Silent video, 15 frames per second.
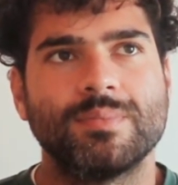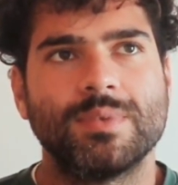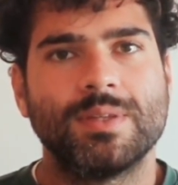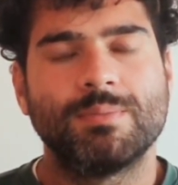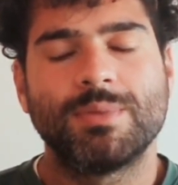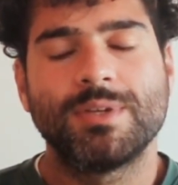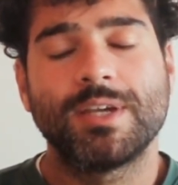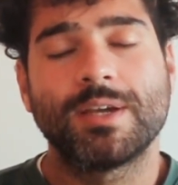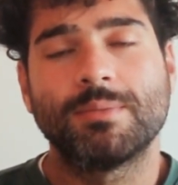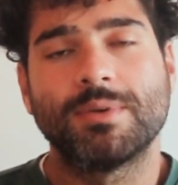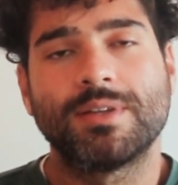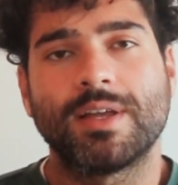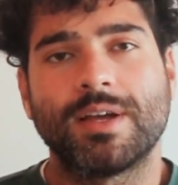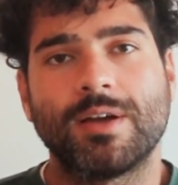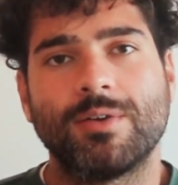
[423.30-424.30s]
But yeah, but
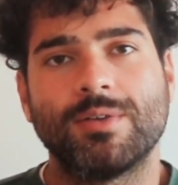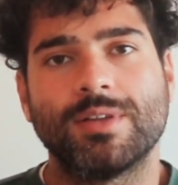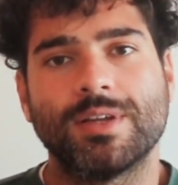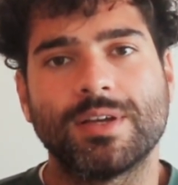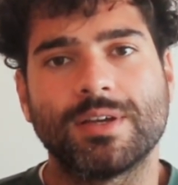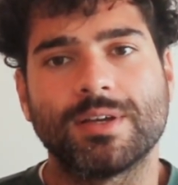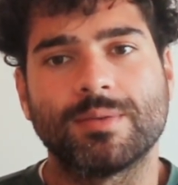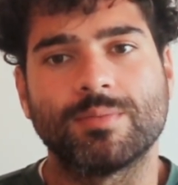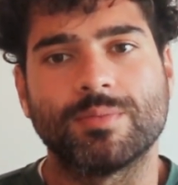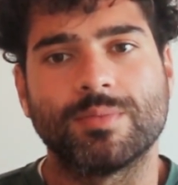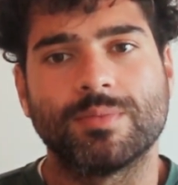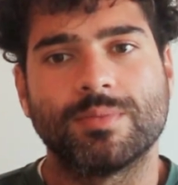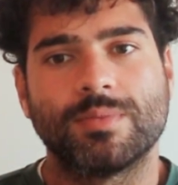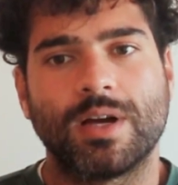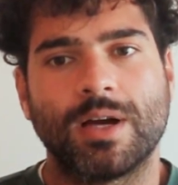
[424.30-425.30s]
now like
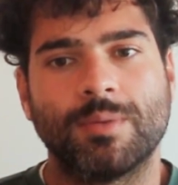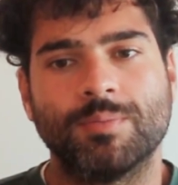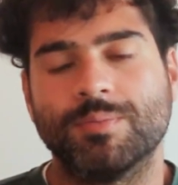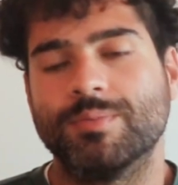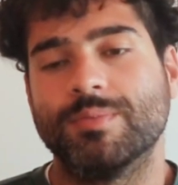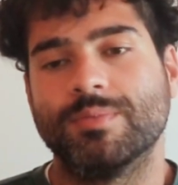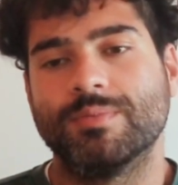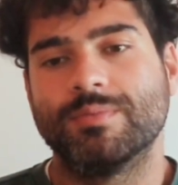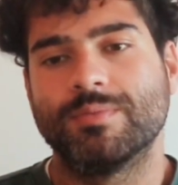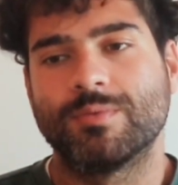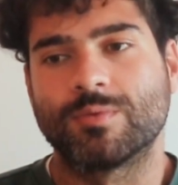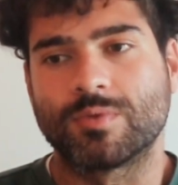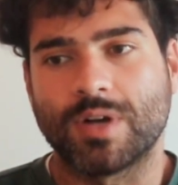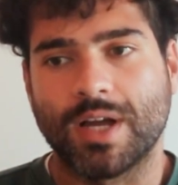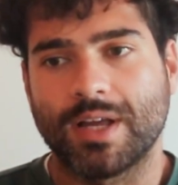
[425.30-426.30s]
I'm
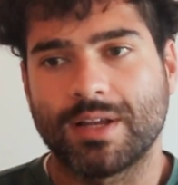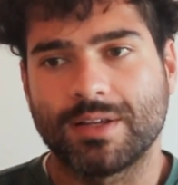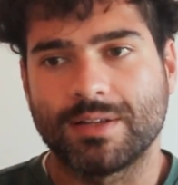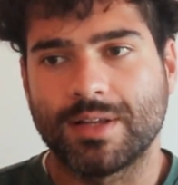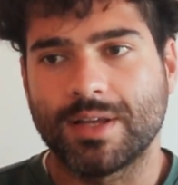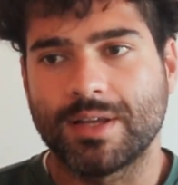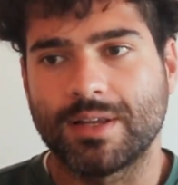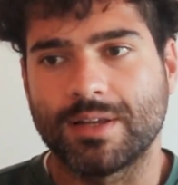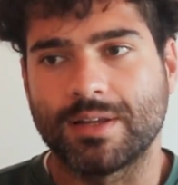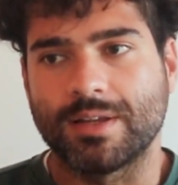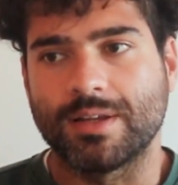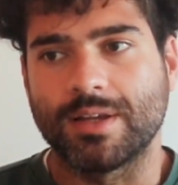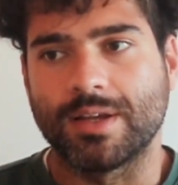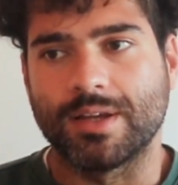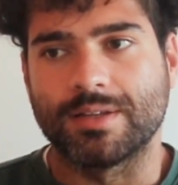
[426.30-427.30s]
writing daily,
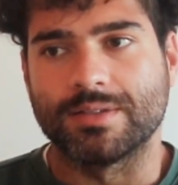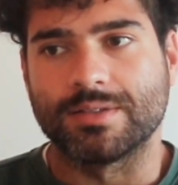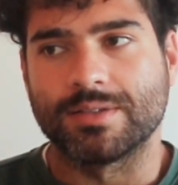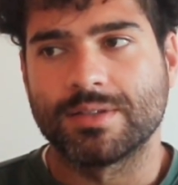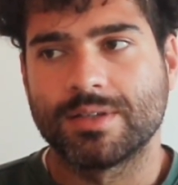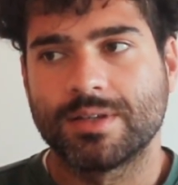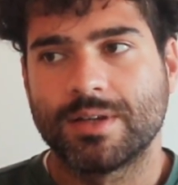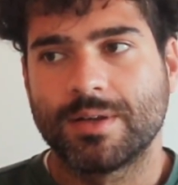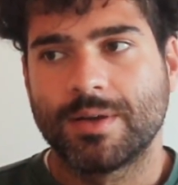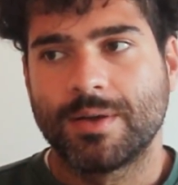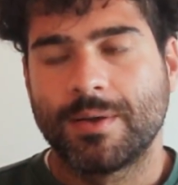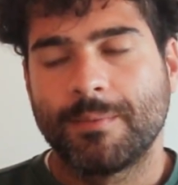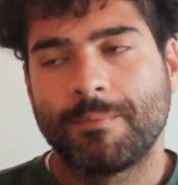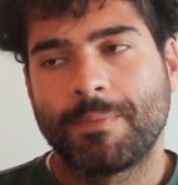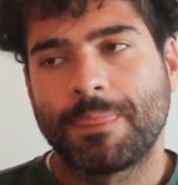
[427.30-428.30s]
and
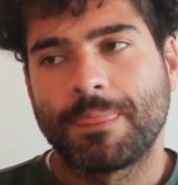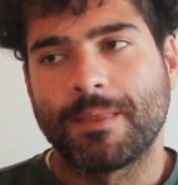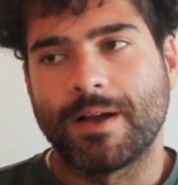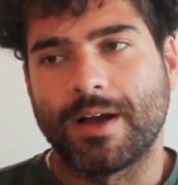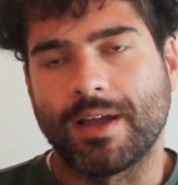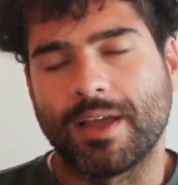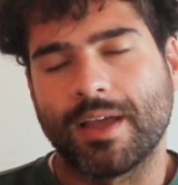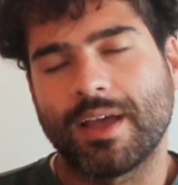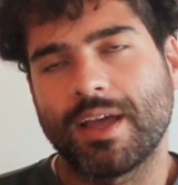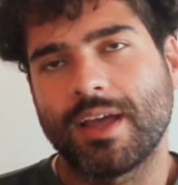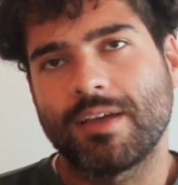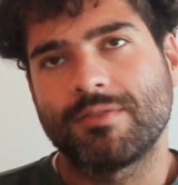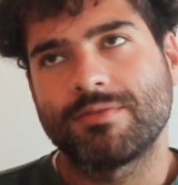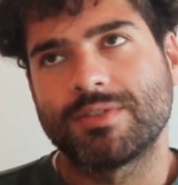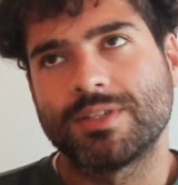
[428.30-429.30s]
I
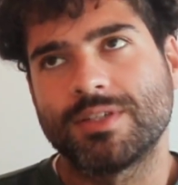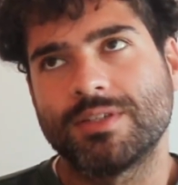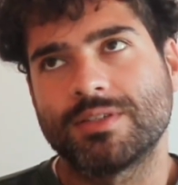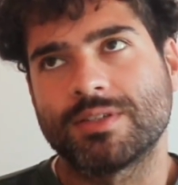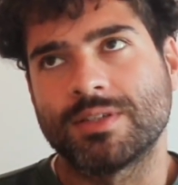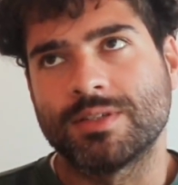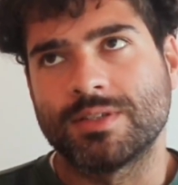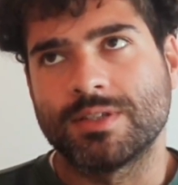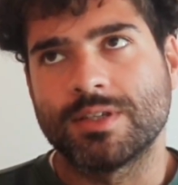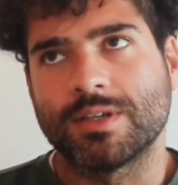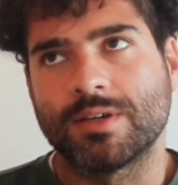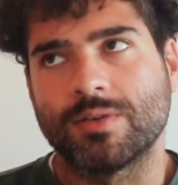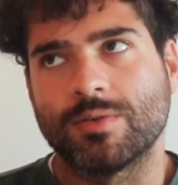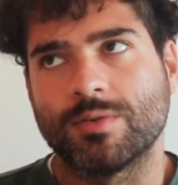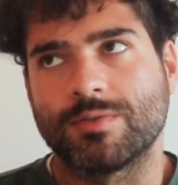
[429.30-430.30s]
have this idea
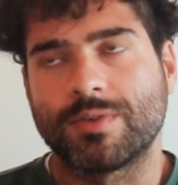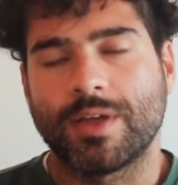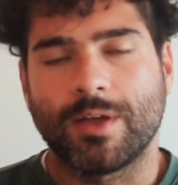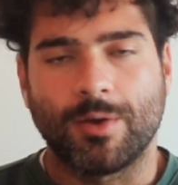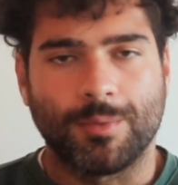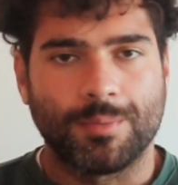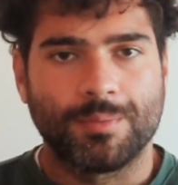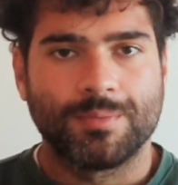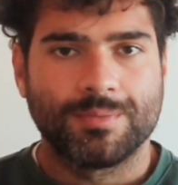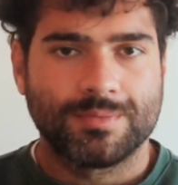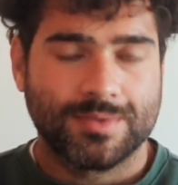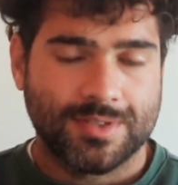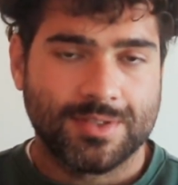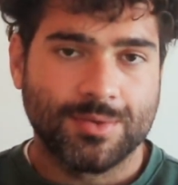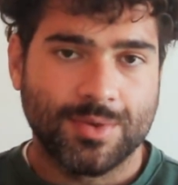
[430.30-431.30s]
of help.
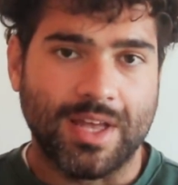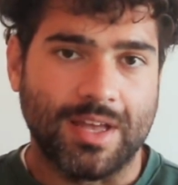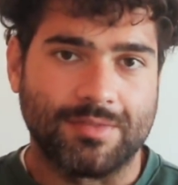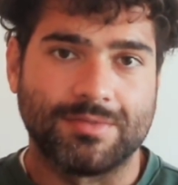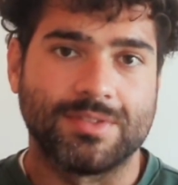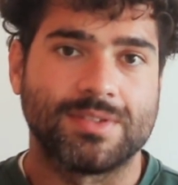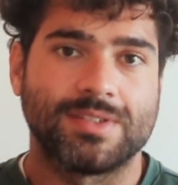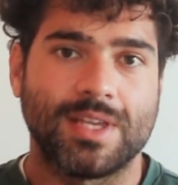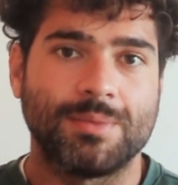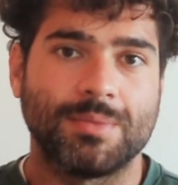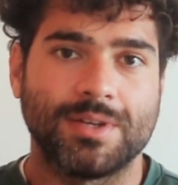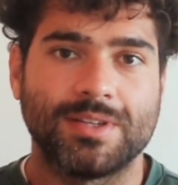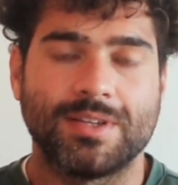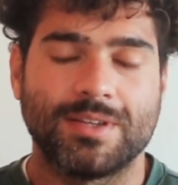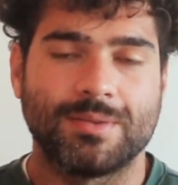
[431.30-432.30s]
Still have the same
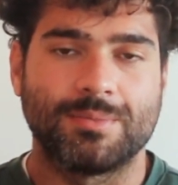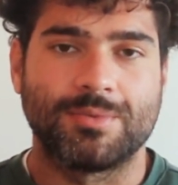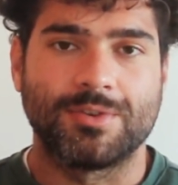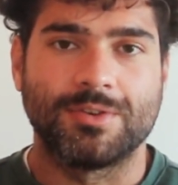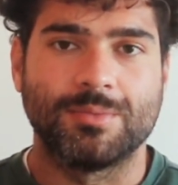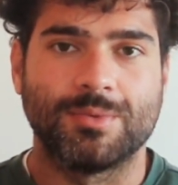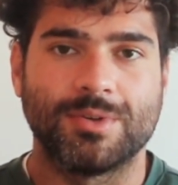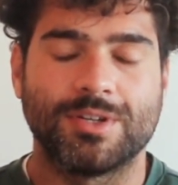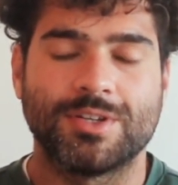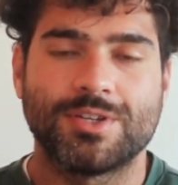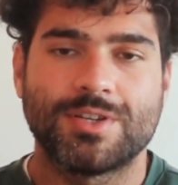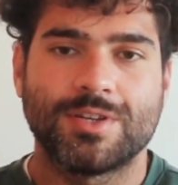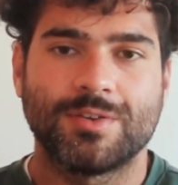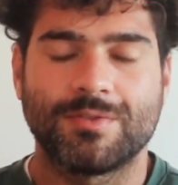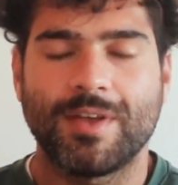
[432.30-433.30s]
idea pretty much
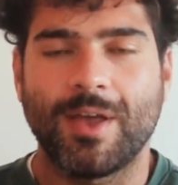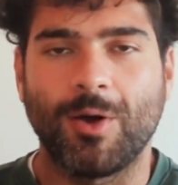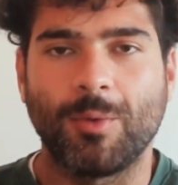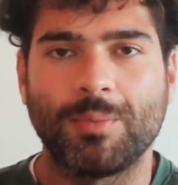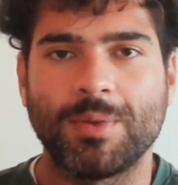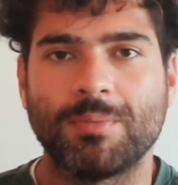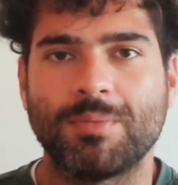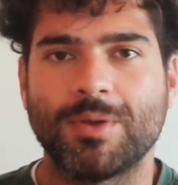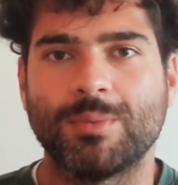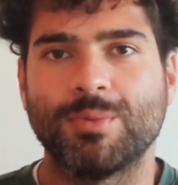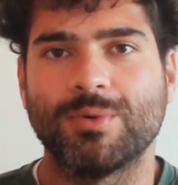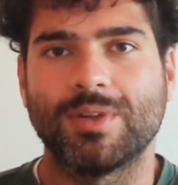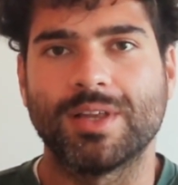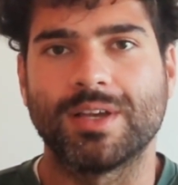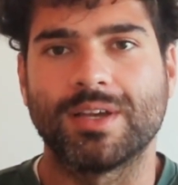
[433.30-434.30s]
of helping people
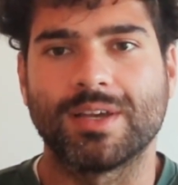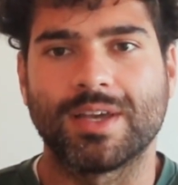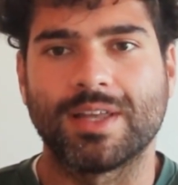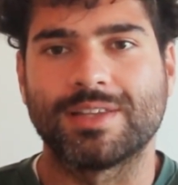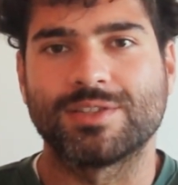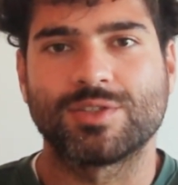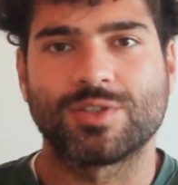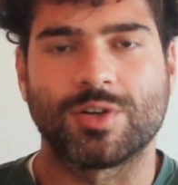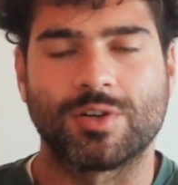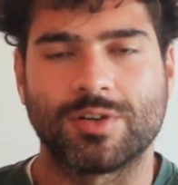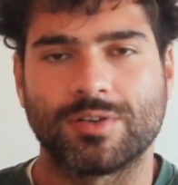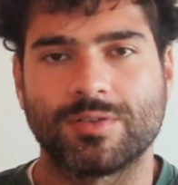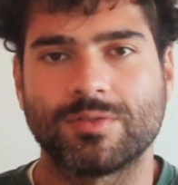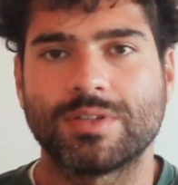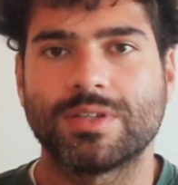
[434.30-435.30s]
like get started
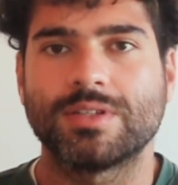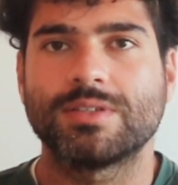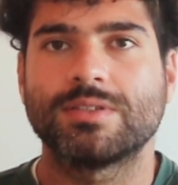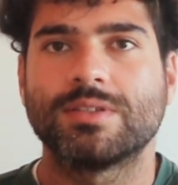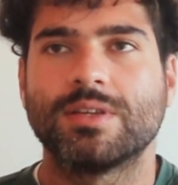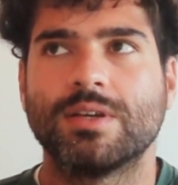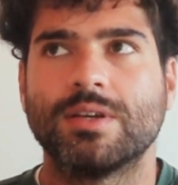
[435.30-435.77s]
on this.